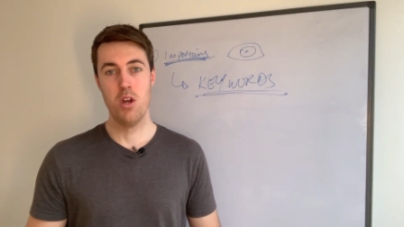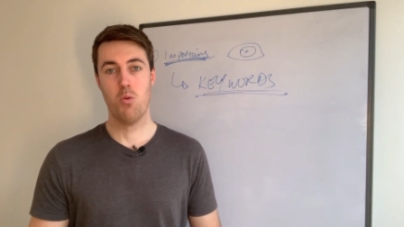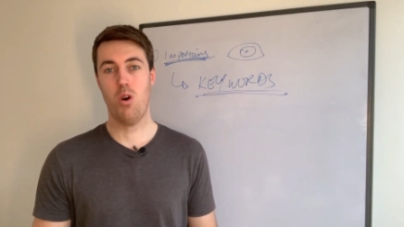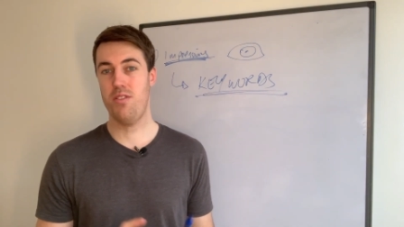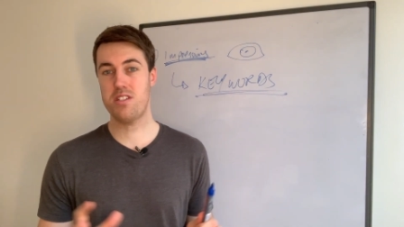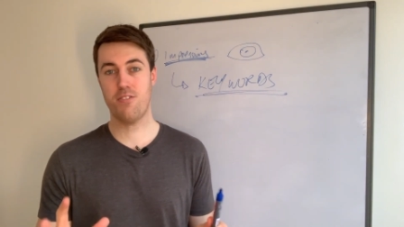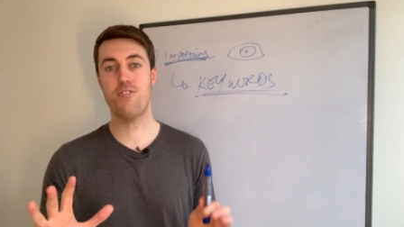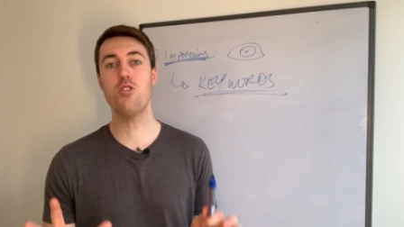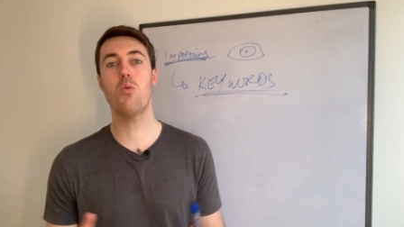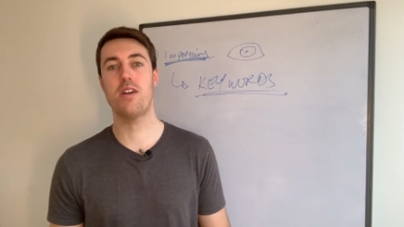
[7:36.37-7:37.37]
Well, there's a
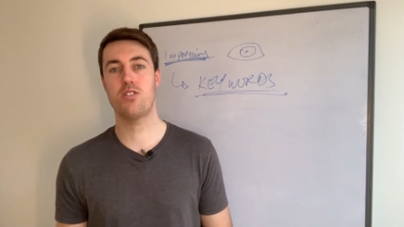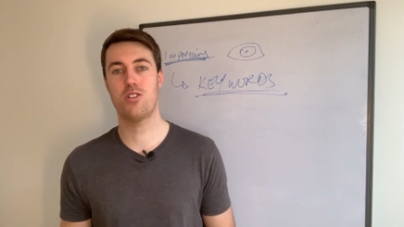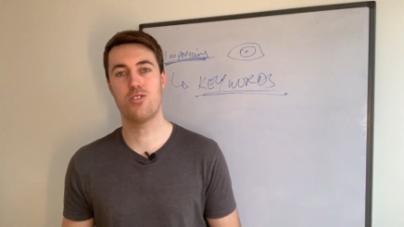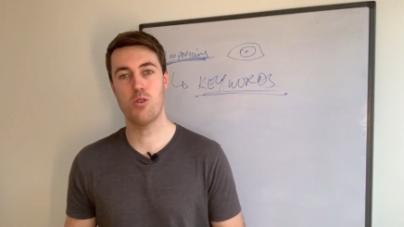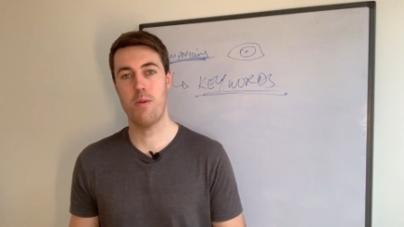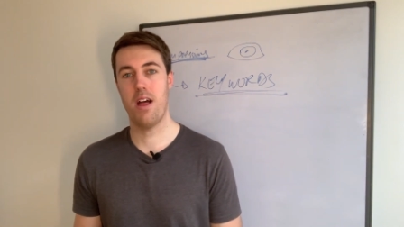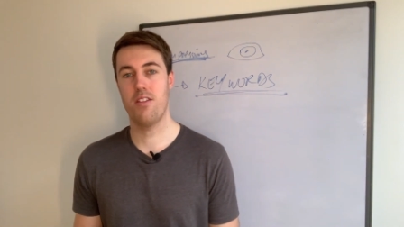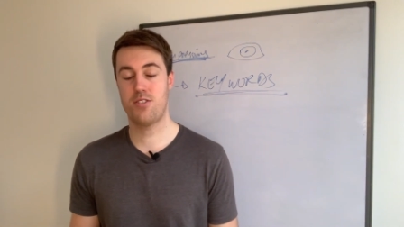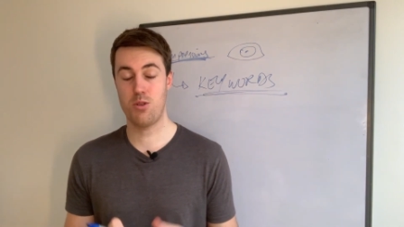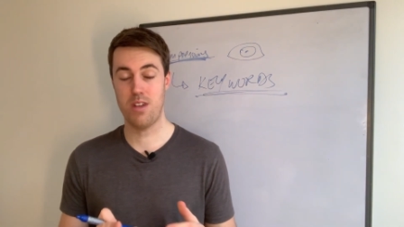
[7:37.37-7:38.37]
few ways you can do
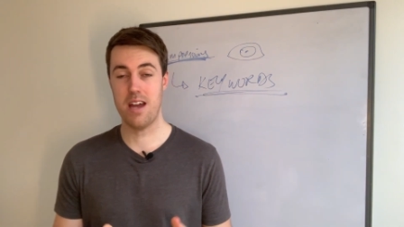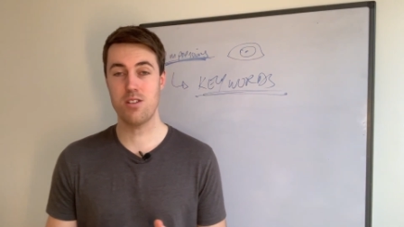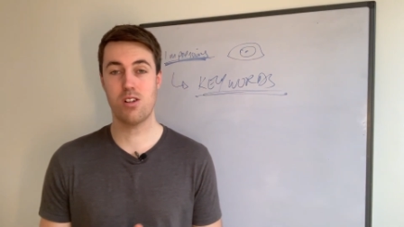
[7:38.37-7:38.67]
about do that.